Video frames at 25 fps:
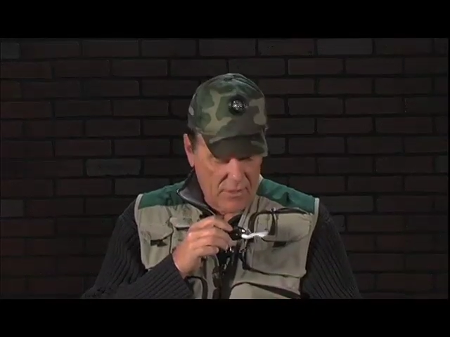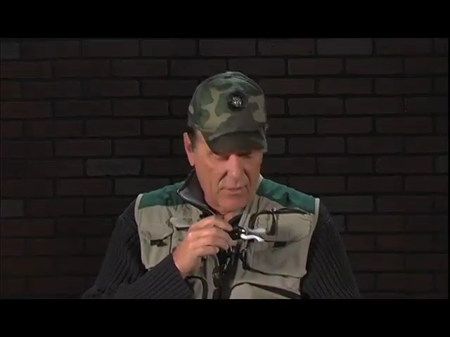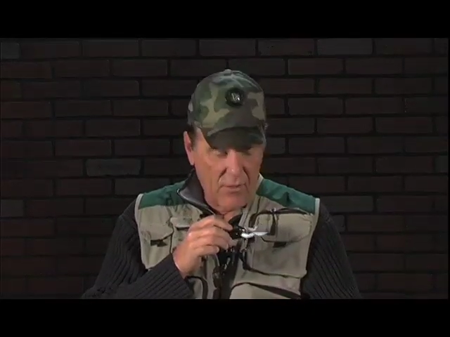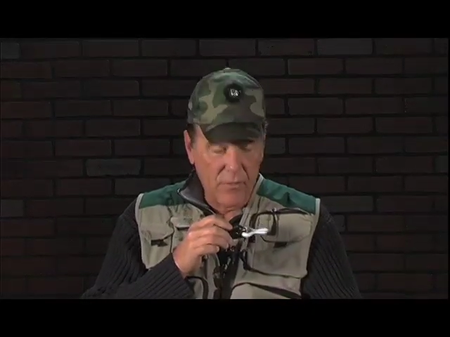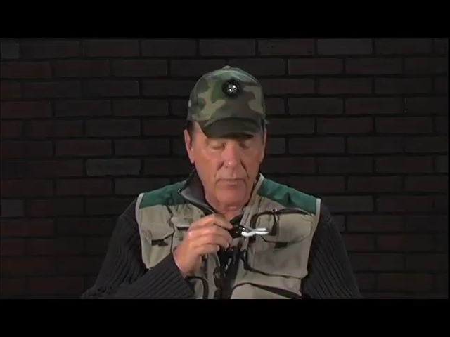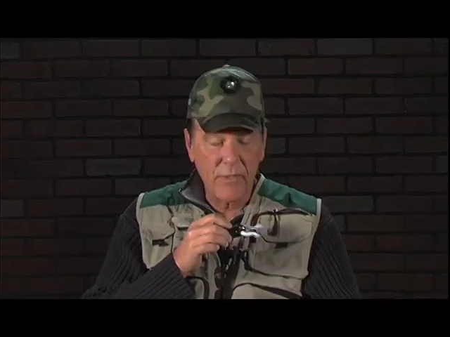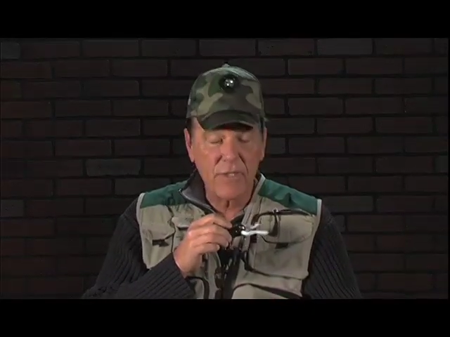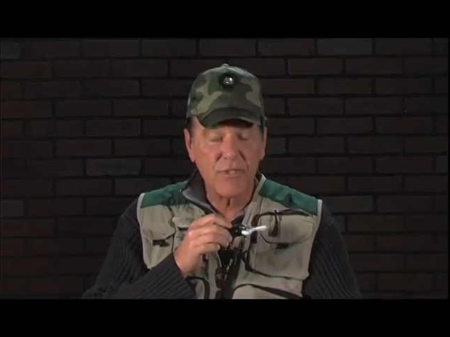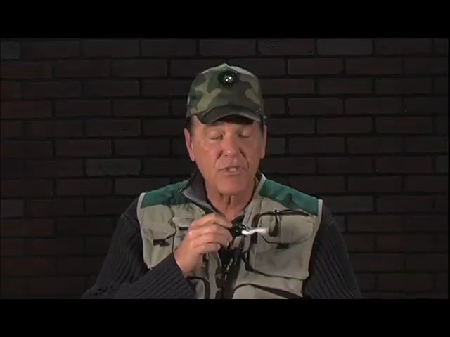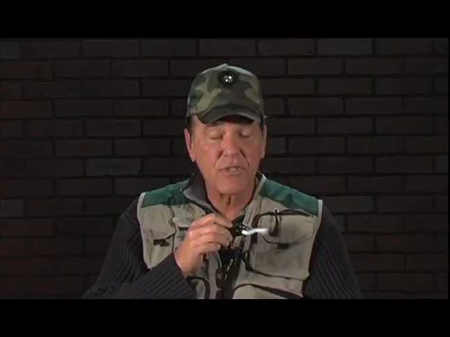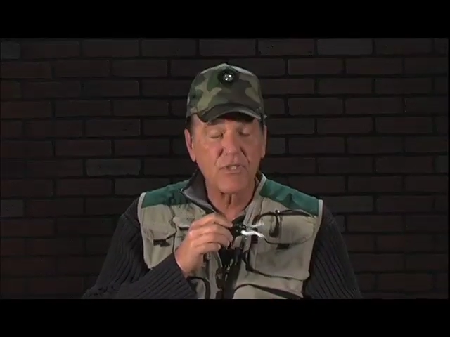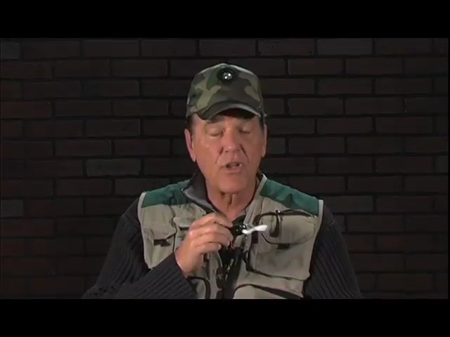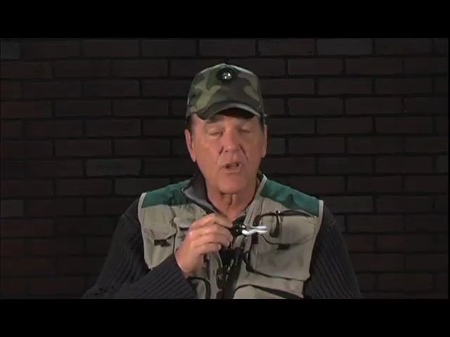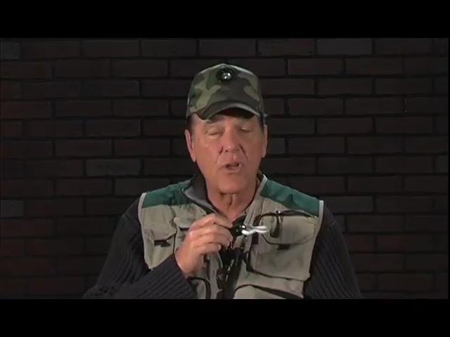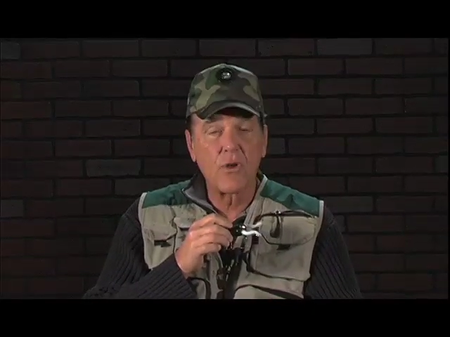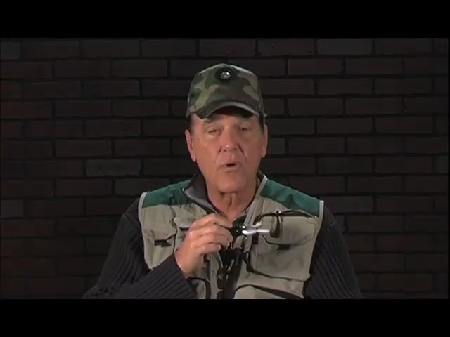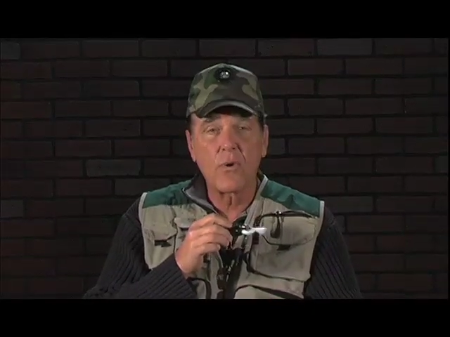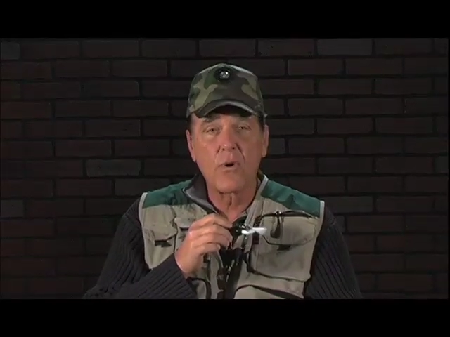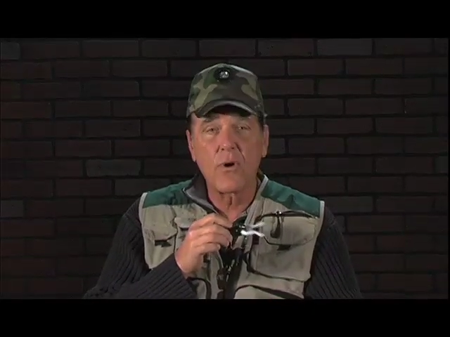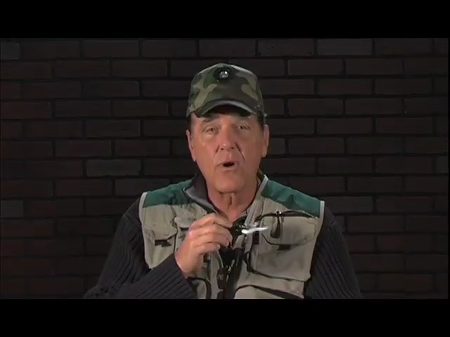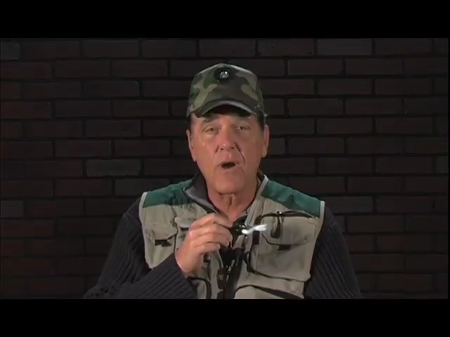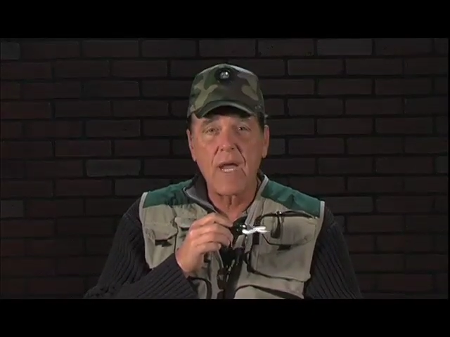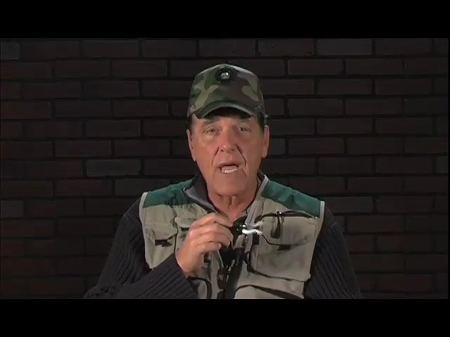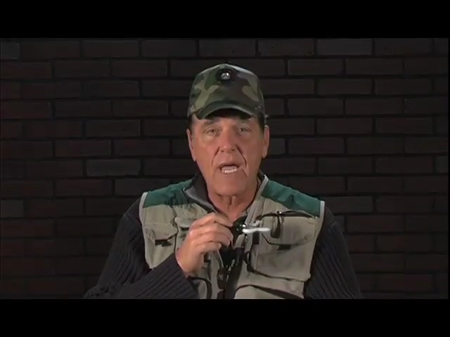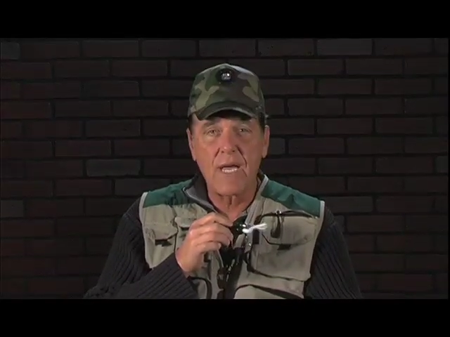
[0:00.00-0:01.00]
little bit
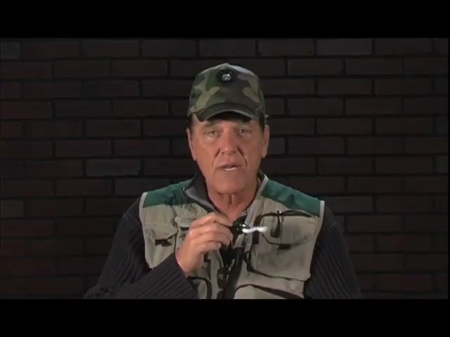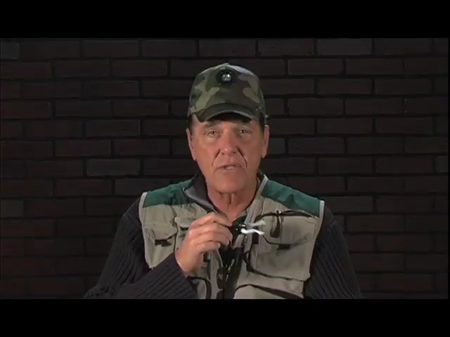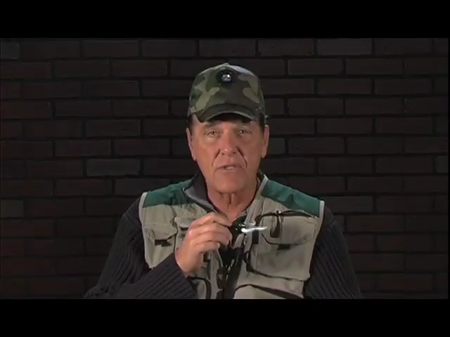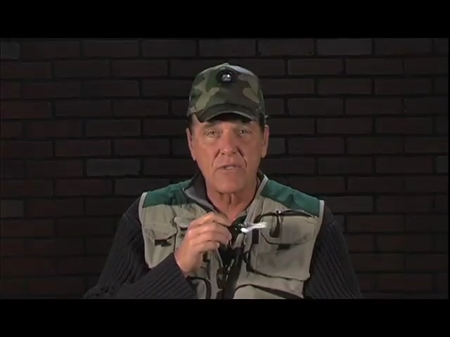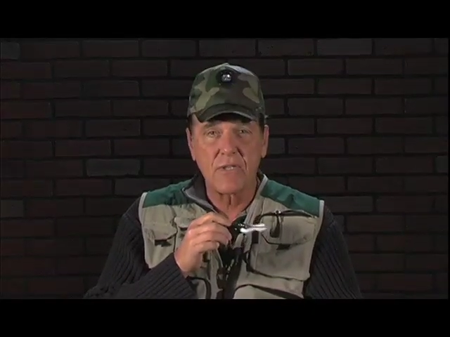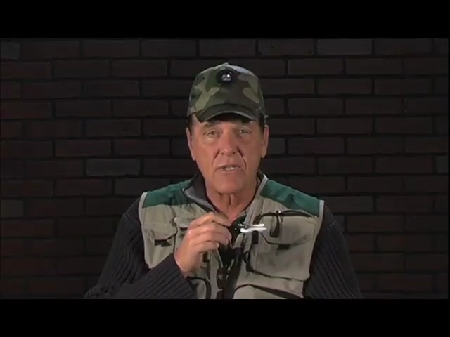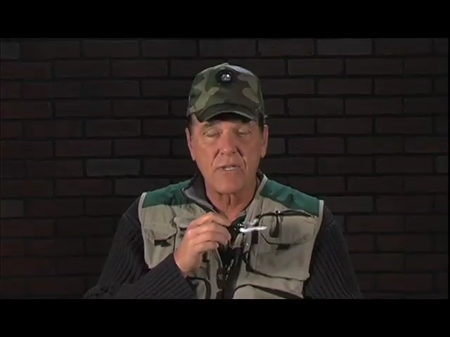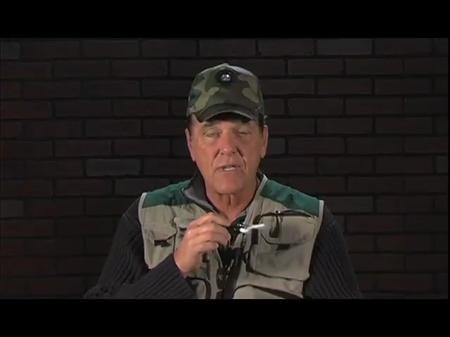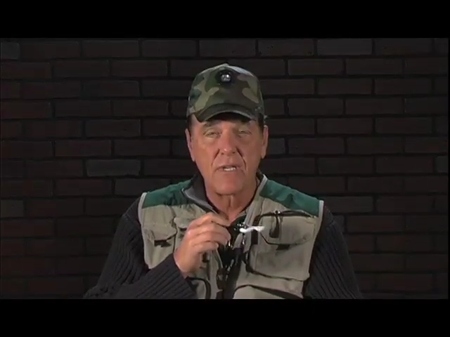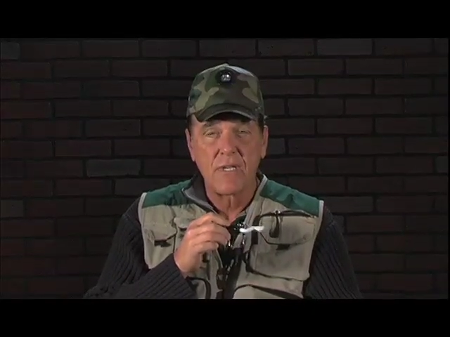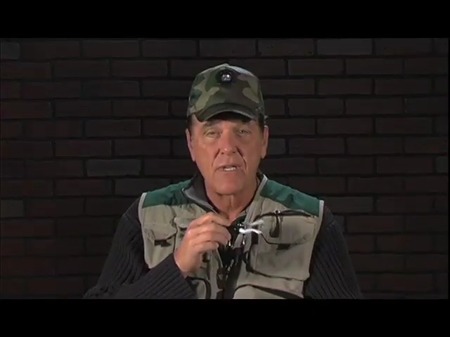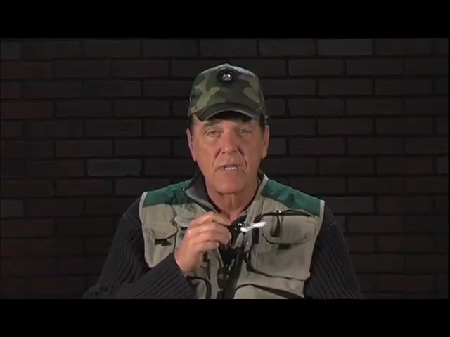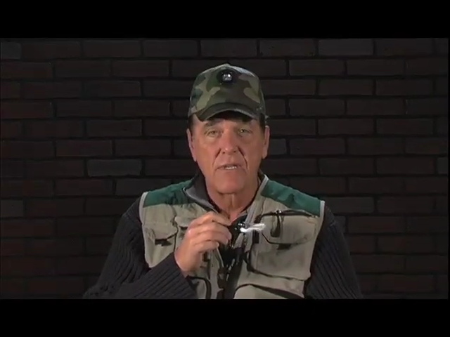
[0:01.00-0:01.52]
slower action,